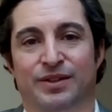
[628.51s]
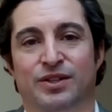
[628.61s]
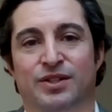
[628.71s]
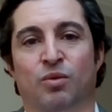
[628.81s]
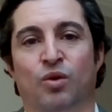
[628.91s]
and
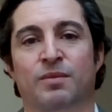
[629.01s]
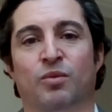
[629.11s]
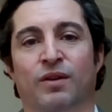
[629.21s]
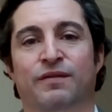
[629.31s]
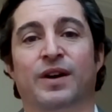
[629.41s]
there's more and
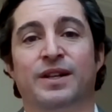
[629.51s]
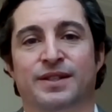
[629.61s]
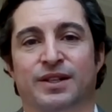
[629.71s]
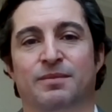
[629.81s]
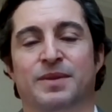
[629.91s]
more
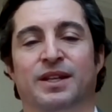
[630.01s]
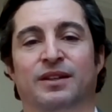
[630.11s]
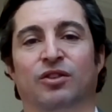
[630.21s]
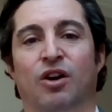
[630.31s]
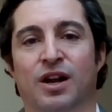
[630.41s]
funds that are
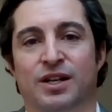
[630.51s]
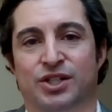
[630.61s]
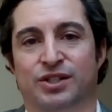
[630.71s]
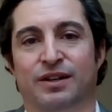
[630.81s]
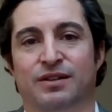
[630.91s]
being
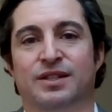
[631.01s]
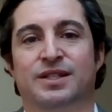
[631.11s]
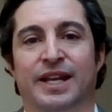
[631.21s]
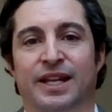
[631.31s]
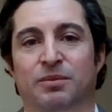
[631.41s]
launched that are
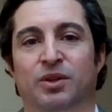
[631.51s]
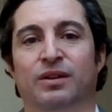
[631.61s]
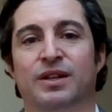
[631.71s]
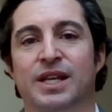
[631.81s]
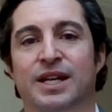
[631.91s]
sustainable
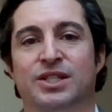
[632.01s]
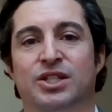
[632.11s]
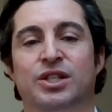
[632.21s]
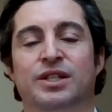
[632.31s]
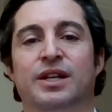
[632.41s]
or
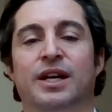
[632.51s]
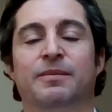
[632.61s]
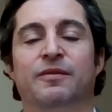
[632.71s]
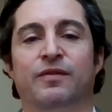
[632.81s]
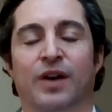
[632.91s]
ESG
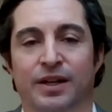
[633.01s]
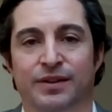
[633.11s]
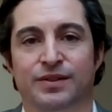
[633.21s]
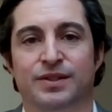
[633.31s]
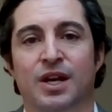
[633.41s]
type
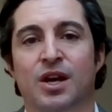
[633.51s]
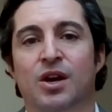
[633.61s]
funds.